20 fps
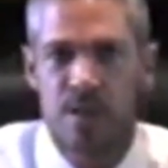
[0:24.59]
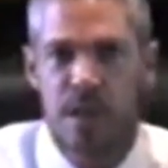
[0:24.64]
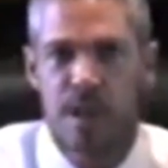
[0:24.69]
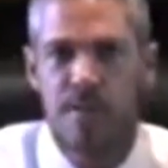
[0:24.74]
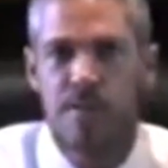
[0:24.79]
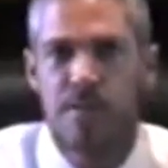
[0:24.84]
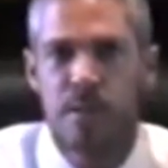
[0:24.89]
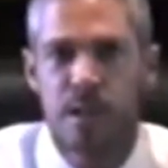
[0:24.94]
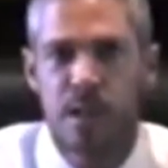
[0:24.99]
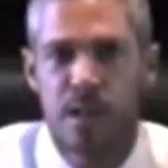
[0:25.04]

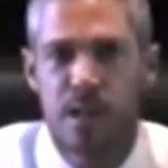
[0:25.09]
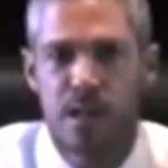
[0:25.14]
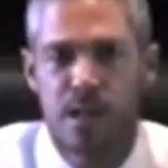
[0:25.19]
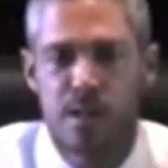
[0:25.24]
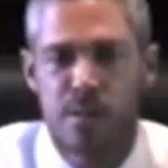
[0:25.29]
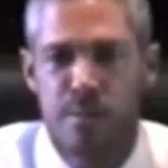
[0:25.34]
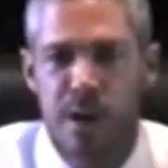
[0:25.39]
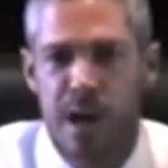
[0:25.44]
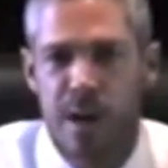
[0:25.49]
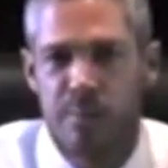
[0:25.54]
"Safety
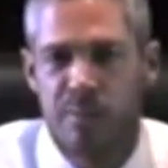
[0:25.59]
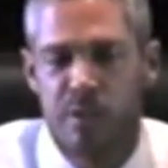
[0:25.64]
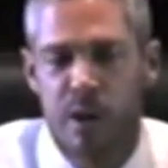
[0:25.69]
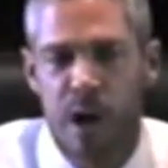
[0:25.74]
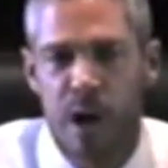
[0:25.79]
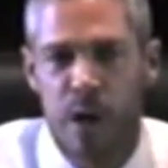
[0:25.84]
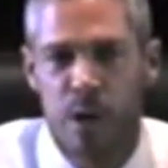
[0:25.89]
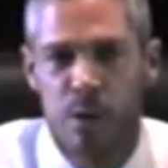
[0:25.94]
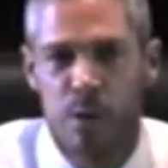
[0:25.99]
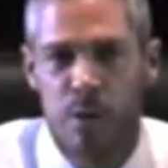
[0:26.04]
is my
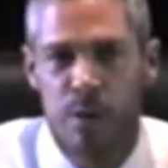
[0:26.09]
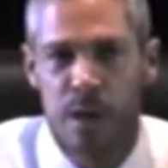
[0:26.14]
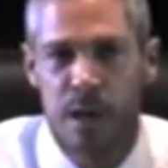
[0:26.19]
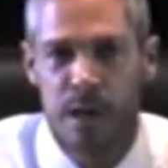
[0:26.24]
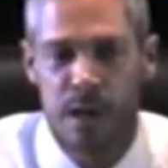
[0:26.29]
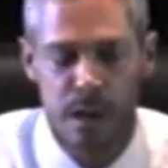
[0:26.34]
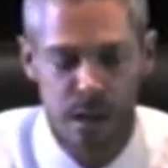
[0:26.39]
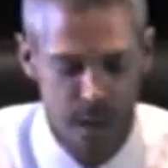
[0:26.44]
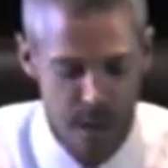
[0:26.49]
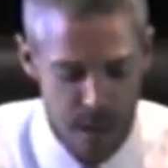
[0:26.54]

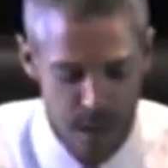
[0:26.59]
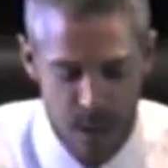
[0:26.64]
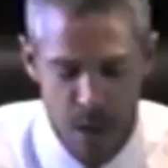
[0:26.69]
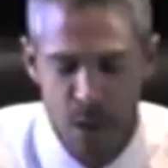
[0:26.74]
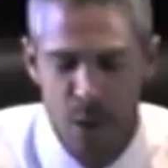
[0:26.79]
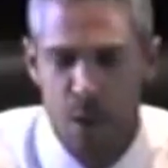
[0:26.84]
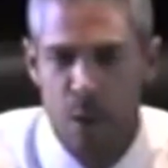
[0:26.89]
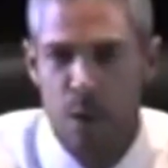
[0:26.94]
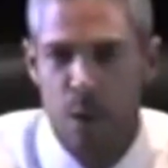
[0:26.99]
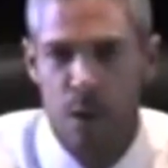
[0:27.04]
priority,"
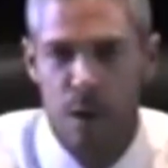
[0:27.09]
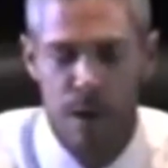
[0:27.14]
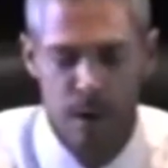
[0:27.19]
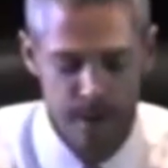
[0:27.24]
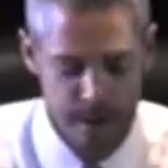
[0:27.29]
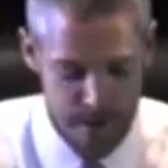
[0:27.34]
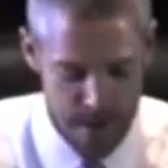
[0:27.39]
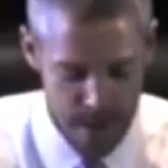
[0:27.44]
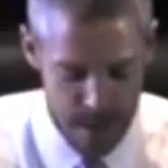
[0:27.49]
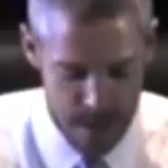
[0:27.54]

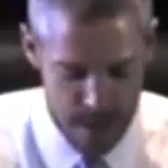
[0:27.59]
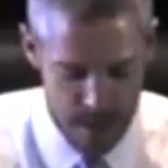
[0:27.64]
or